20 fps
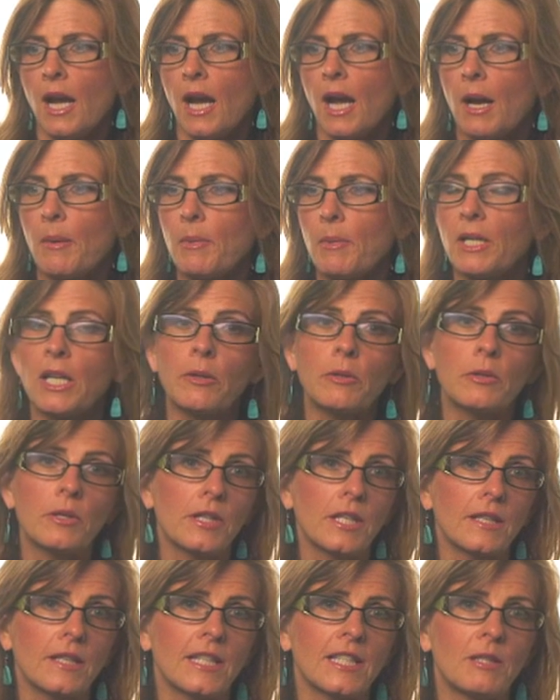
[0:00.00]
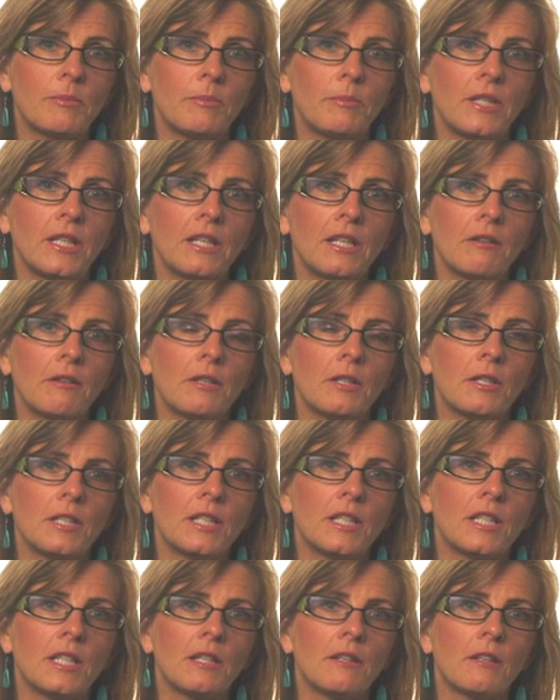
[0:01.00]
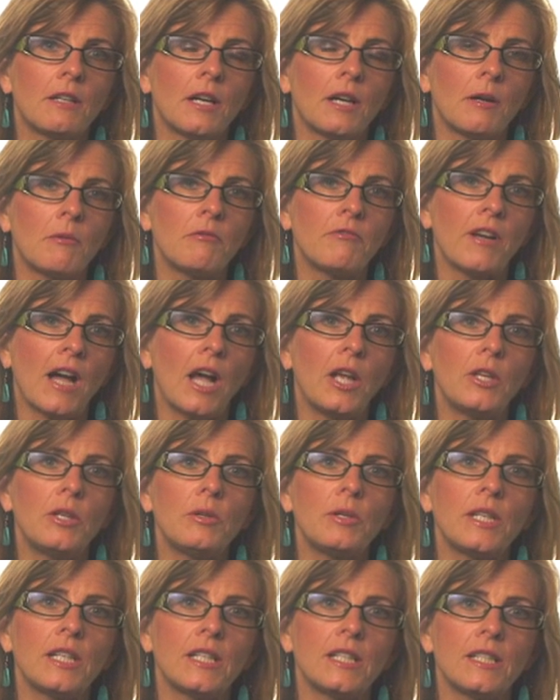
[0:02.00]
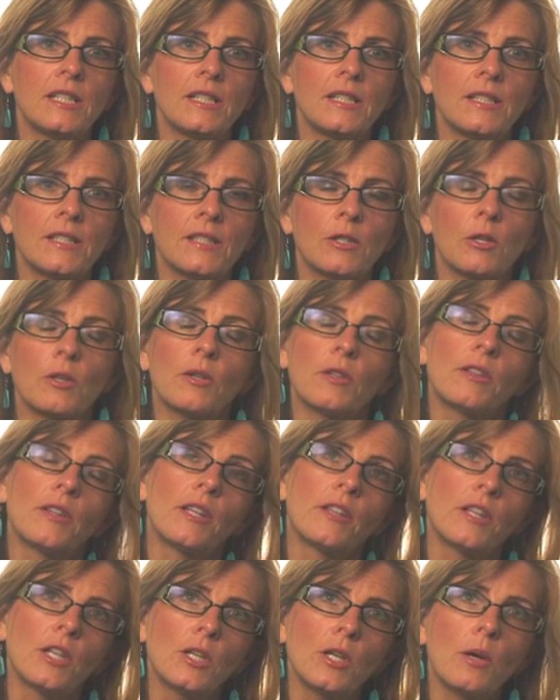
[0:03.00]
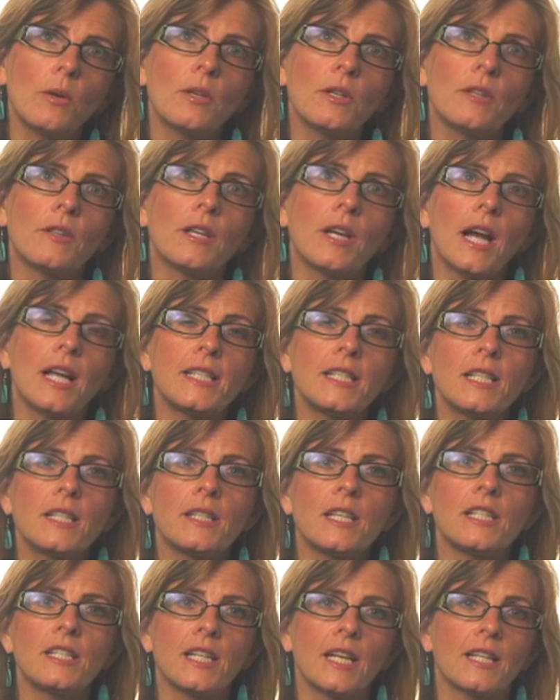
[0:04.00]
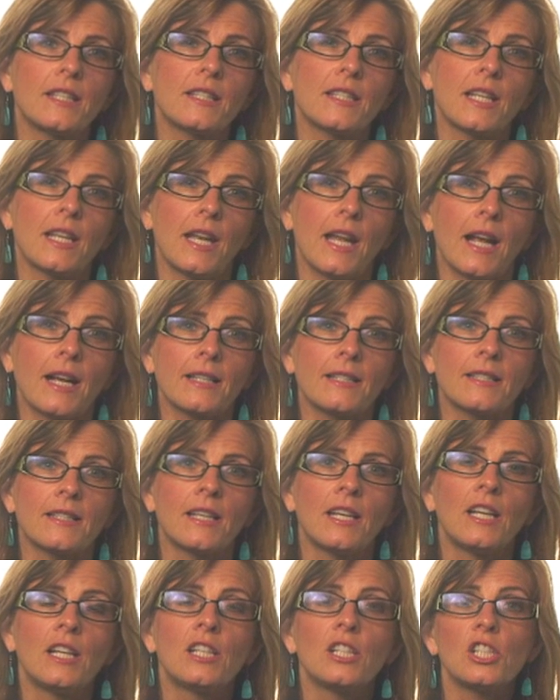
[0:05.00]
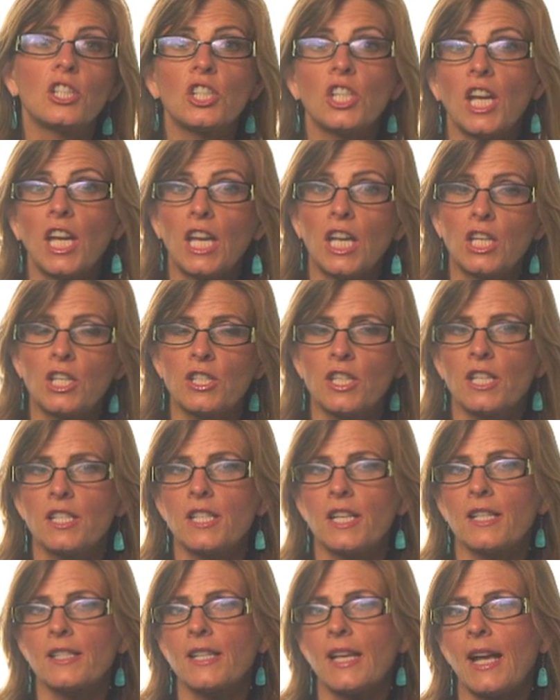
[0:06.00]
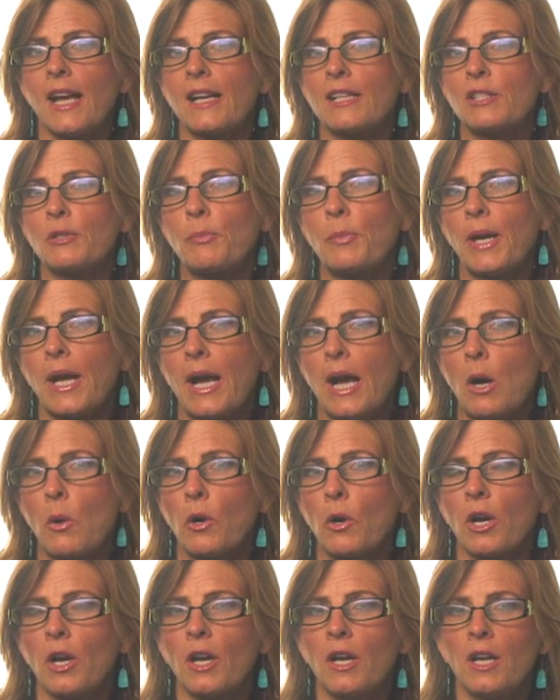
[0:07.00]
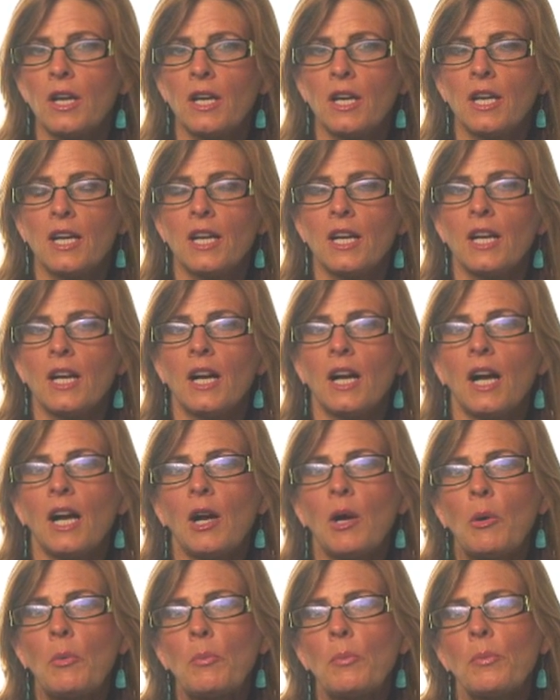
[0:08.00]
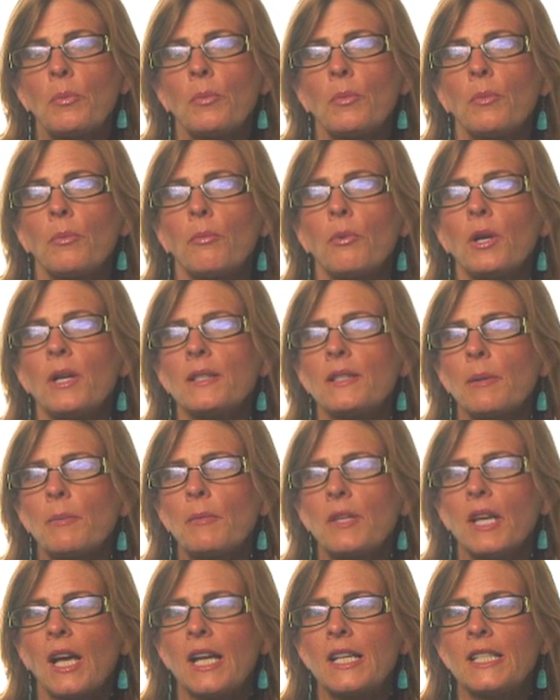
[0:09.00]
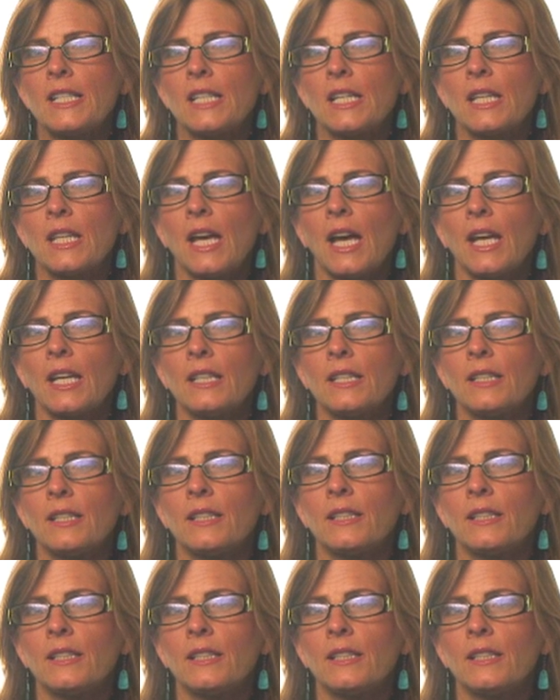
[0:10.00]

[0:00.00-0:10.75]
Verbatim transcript: Um, another thing that's being um, valued is or the, the idea that dance enacts change, that dance has power, um, brings up the idea that